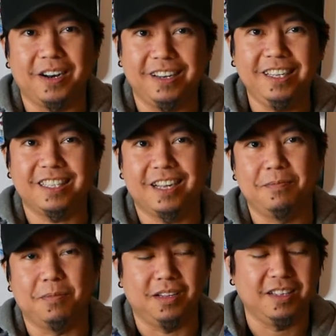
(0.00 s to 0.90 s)
this
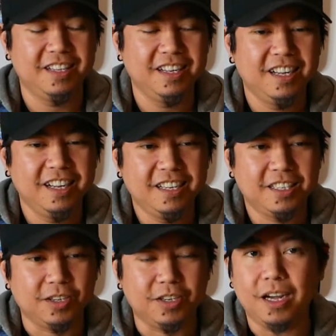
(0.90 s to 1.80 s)
gimbal.
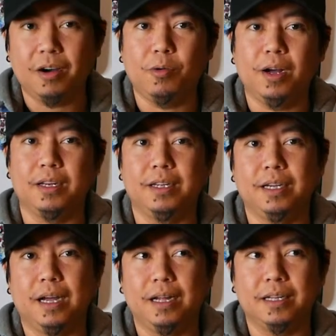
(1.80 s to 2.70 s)
So that what
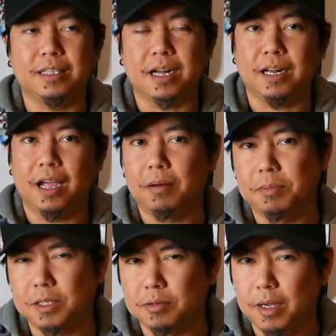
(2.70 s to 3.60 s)
exactly
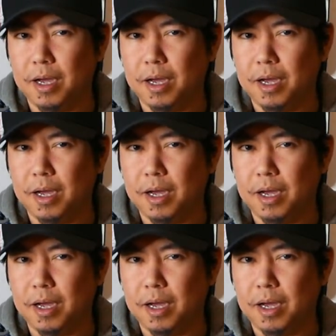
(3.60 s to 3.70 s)
happens to me.